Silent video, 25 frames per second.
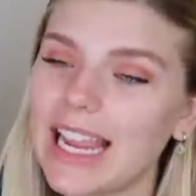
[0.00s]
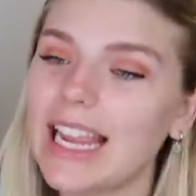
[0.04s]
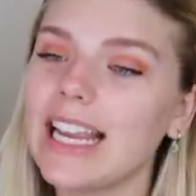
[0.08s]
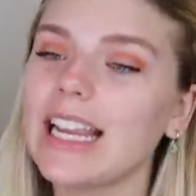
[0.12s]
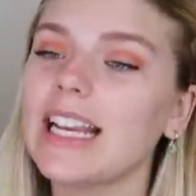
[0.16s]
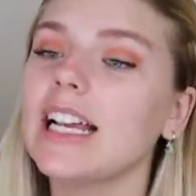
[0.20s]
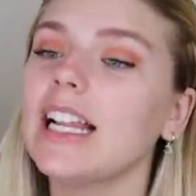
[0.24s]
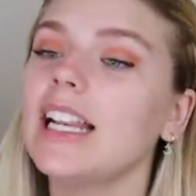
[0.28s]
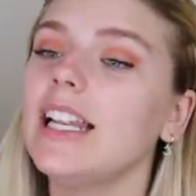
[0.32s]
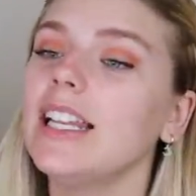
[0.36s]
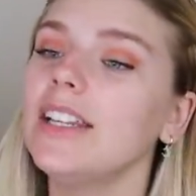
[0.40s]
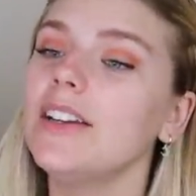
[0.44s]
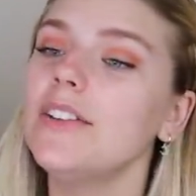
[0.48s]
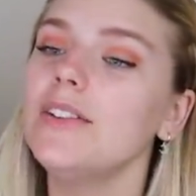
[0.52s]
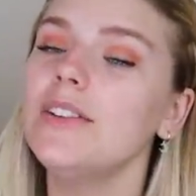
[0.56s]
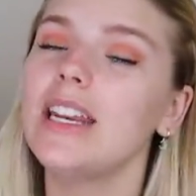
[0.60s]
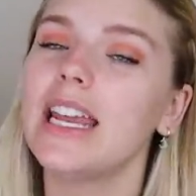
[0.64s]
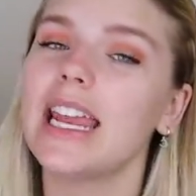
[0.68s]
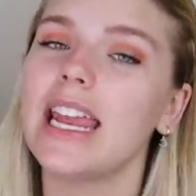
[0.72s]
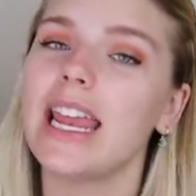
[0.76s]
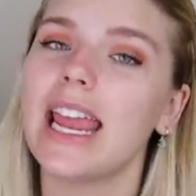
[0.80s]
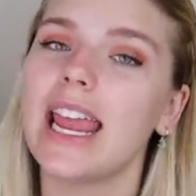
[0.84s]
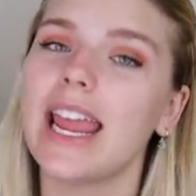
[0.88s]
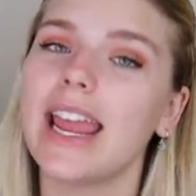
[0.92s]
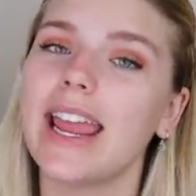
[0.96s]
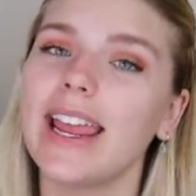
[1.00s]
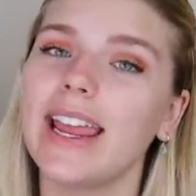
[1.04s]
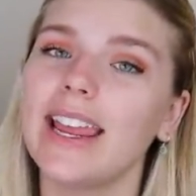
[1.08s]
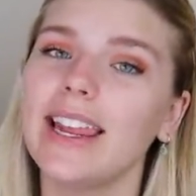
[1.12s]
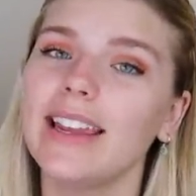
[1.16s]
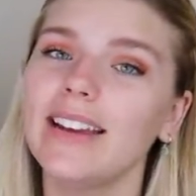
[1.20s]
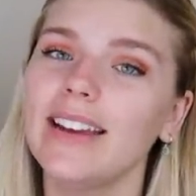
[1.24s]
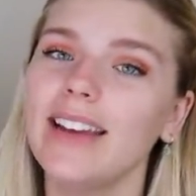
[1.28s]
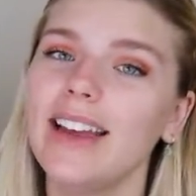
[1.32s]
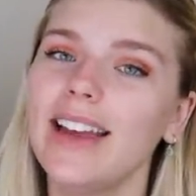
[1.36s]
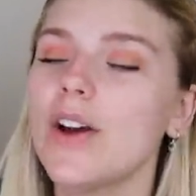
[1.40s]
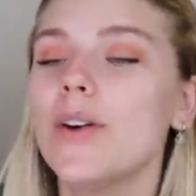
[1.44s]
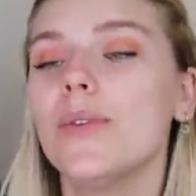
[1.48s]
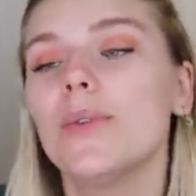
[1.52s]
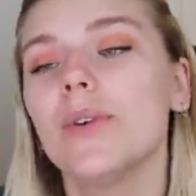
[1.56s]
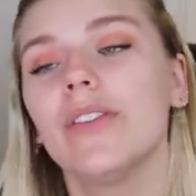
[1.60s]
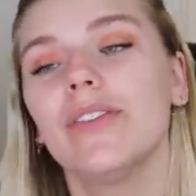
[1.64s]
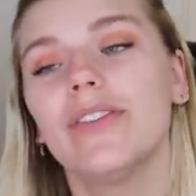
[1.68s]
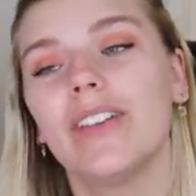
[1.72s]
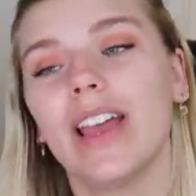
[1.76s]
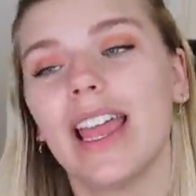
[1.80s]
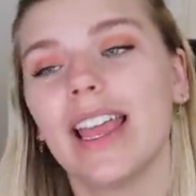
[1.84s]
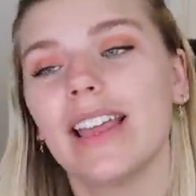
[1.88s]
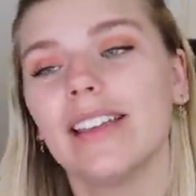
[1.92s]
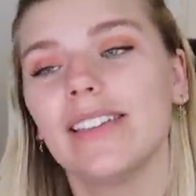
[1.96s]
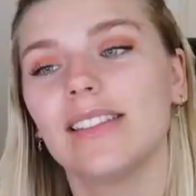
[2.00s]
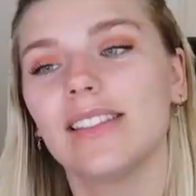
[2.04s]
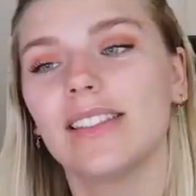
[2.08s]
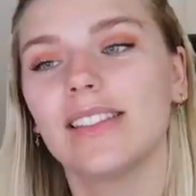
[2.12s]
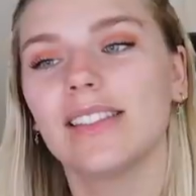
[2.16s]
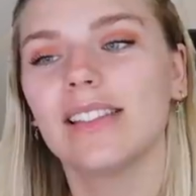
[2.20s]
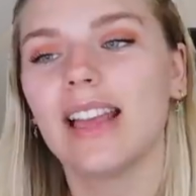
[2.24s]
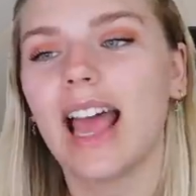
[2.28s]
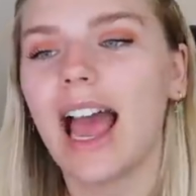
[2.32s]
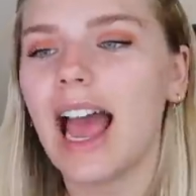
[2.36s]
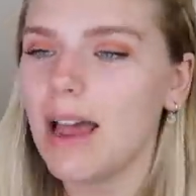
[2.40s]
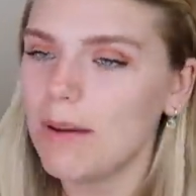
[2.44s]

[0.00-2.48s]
including Uwuface,